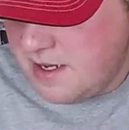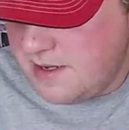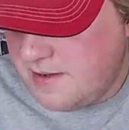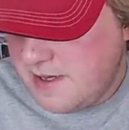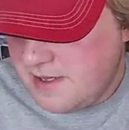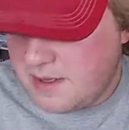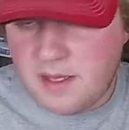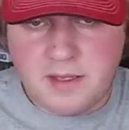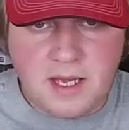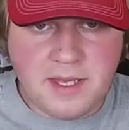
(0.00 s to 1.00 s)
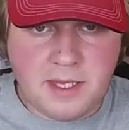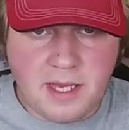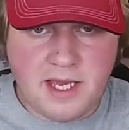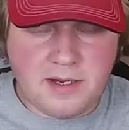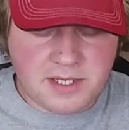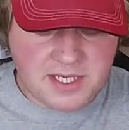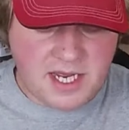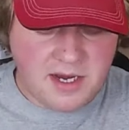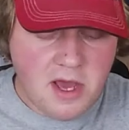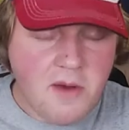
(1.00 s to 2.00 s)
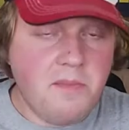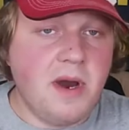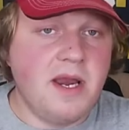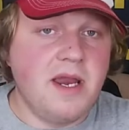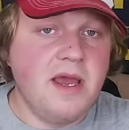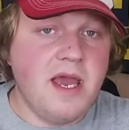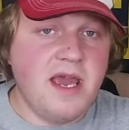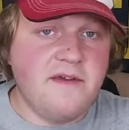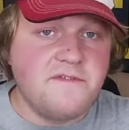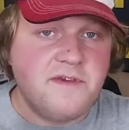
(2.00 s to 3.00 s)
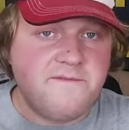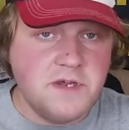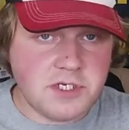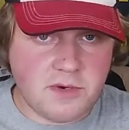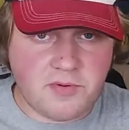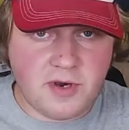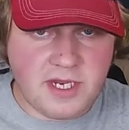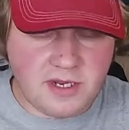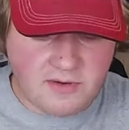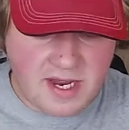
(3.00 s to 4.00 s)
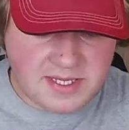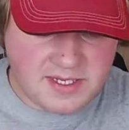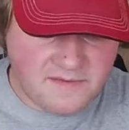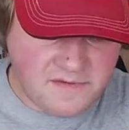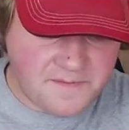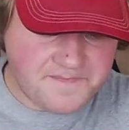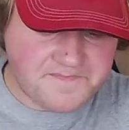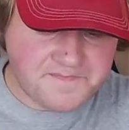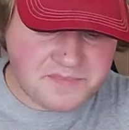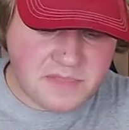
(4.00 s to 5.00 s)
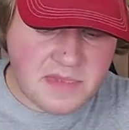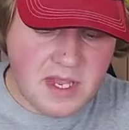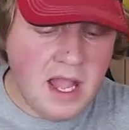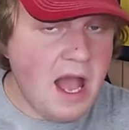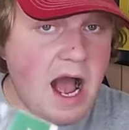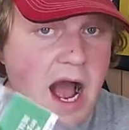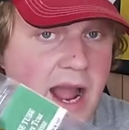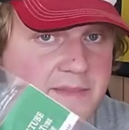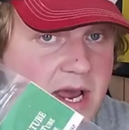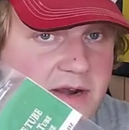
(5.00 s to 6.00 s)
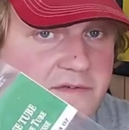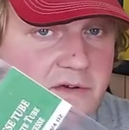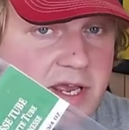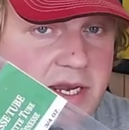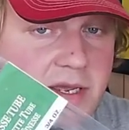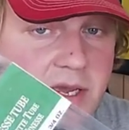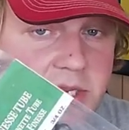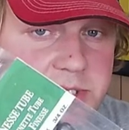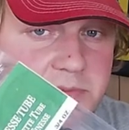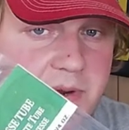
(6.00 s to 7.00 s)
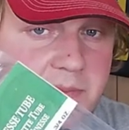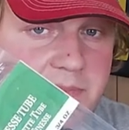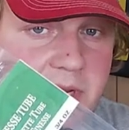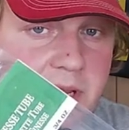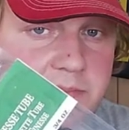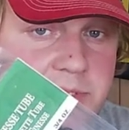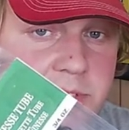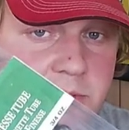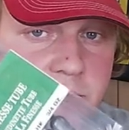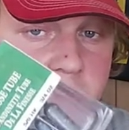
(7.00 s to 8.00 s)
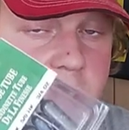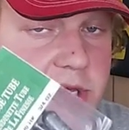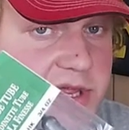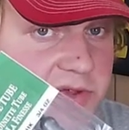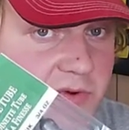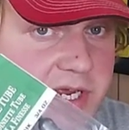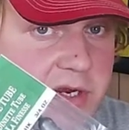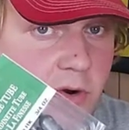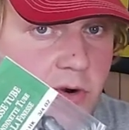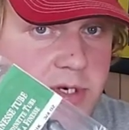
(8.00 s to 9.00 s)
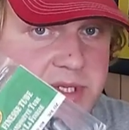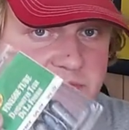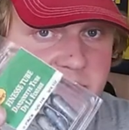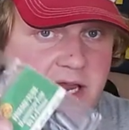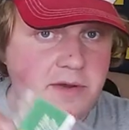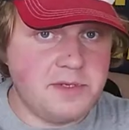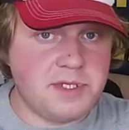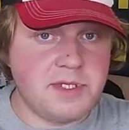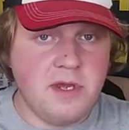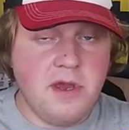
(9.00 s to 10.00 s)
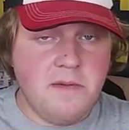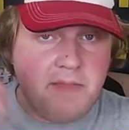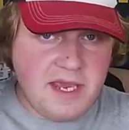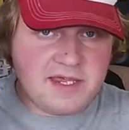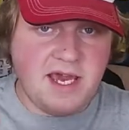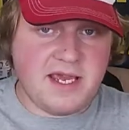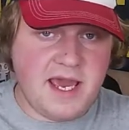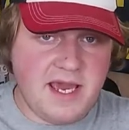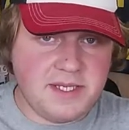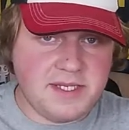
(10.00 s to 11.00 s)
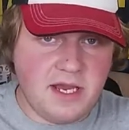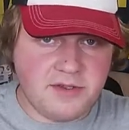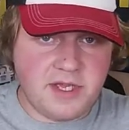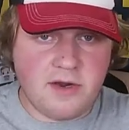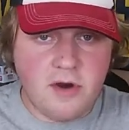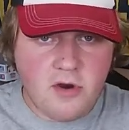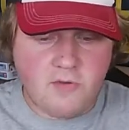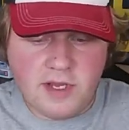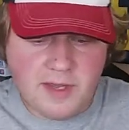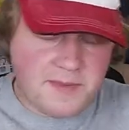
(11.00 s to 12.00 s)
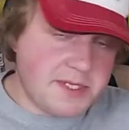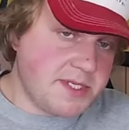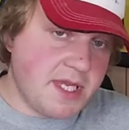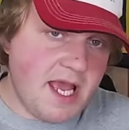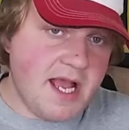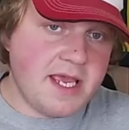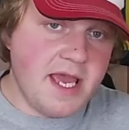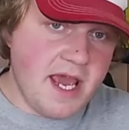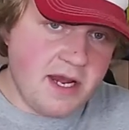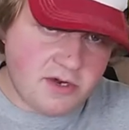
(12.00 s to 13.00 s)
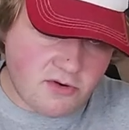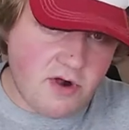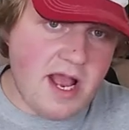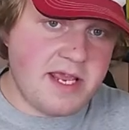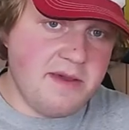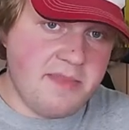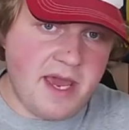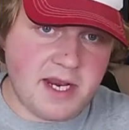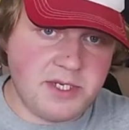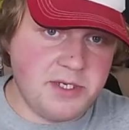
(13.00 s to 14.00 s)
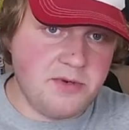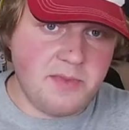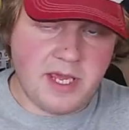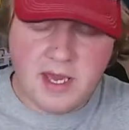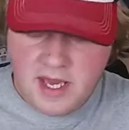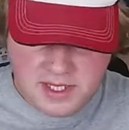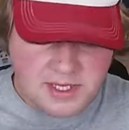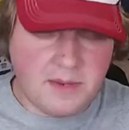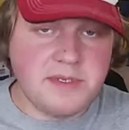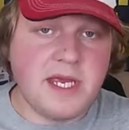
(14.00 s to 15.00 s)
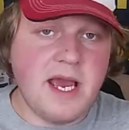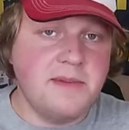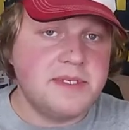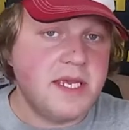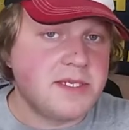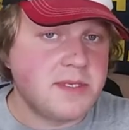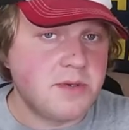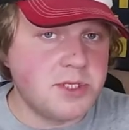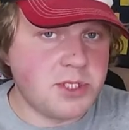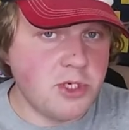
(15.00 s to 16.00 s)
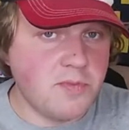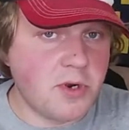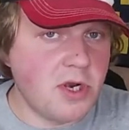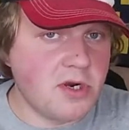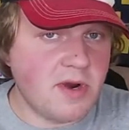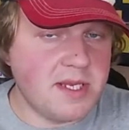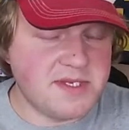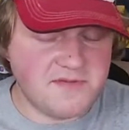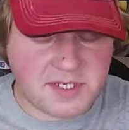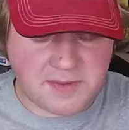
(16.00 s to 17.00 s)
on the lighter side. But if the fish are pretty aggressive, I'm not afraid to bump it up to 3/4 of an ounce. make that cast out there, reel up the slack, and crack it back to me. Sometimes it's those super aggressive